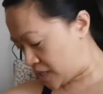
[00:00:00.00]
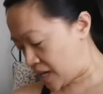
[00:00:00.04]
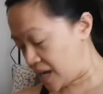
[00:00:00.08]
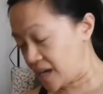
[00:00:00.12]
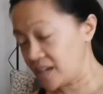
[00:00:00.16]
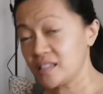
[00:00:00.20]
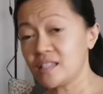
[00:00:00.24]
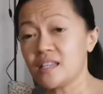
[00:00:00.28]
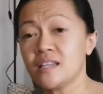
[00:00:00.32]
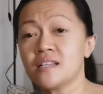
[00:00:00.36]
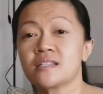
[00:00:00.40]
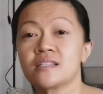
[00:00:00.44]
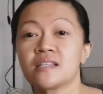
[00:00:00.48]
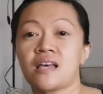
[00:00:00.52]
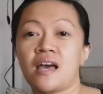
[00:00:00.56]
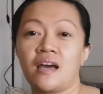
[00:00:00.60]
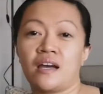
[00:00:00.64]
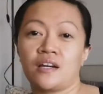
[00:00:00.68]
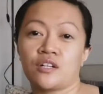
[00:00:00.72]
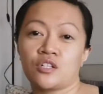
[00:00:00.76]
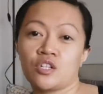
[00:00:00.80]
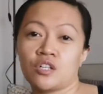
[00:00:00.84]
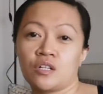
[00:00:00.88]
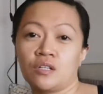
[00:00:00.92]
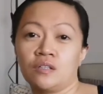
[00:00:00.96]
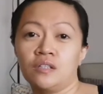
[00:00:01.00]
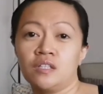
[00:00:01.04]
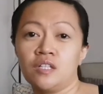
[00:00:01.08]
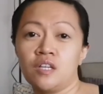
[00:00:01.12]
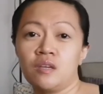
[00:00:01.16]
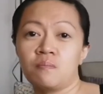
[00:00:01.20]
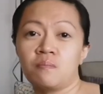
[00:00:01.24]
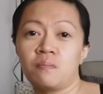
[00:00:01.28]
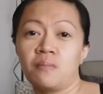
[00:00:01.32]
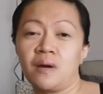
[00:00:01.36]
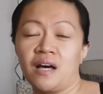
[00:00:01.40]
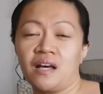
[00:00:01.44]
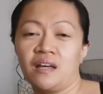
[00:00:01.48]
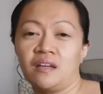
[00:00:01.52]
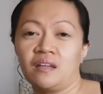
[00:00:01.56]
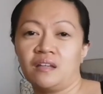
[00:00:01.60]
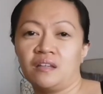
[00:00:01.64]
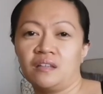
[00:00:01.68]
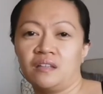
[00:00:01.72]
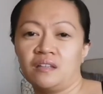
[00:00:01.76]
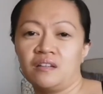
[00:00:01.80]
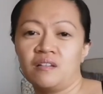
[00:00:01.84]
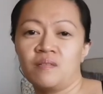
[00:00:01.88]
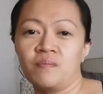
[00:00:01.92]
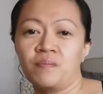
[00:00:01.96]
that is actually
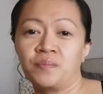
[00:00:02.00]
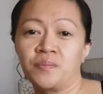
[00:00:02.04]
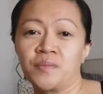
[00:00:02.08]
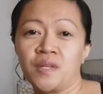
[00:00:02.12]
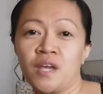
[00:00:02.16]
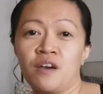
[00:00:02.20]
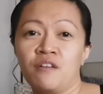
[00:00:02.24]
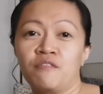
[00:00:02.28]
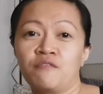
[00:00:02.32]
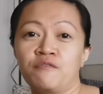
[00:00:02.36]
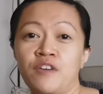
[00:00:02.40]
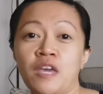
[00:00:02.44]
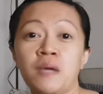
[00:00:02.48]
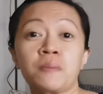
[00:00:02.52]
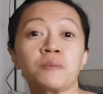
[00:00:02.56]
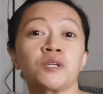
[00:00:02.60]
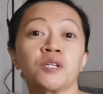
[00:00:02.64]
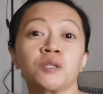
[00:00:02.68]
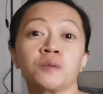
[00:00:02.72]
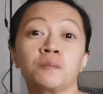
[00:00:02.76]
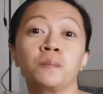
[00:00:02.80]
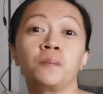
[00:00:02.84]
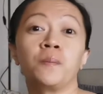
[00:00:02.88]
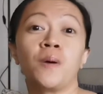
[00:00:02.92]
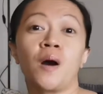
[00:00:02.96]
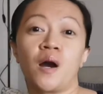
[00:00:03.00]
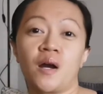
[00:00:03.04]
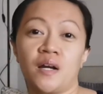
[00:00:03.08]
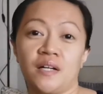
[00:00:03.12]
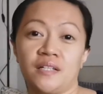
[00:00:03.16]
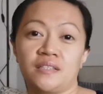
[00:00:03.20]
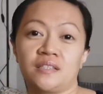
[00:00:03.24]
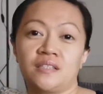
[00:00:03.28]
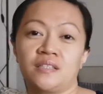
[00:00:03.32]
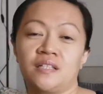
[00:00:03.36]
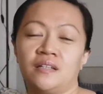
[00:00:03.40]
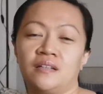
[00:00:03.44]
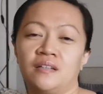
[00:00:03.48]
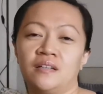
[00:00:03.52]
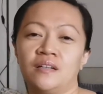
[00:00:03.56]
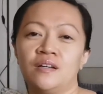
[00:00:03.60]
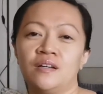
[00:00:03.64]
my favorite part